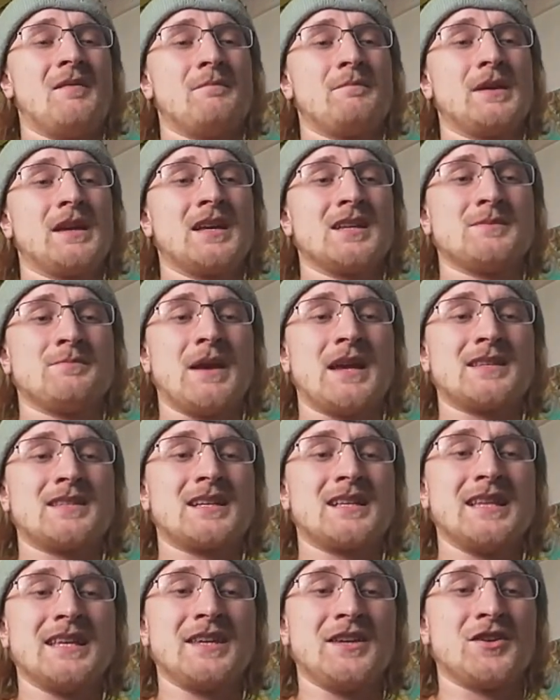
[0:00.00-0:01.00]
because
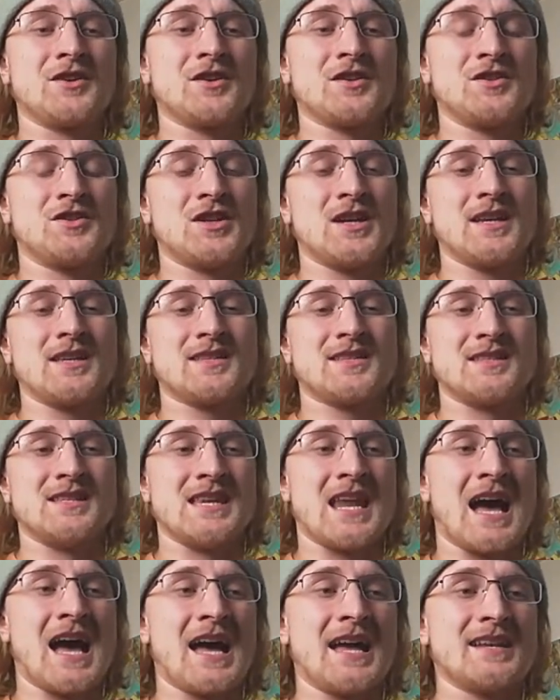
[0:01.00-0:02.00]
basically you're just
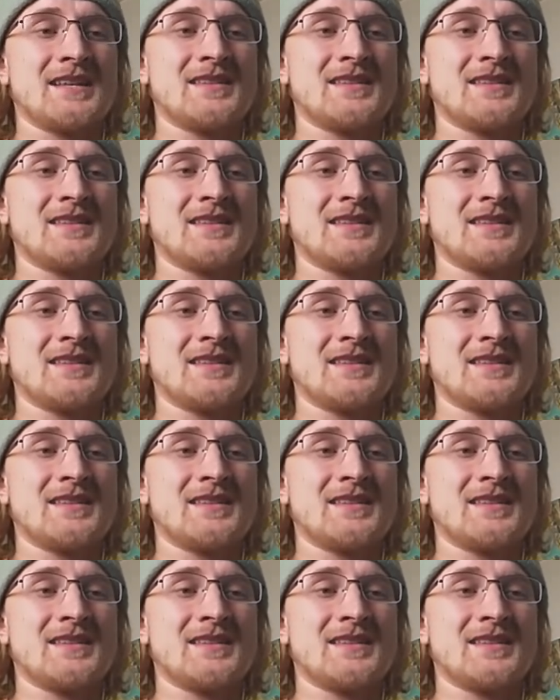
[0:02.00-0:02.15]
not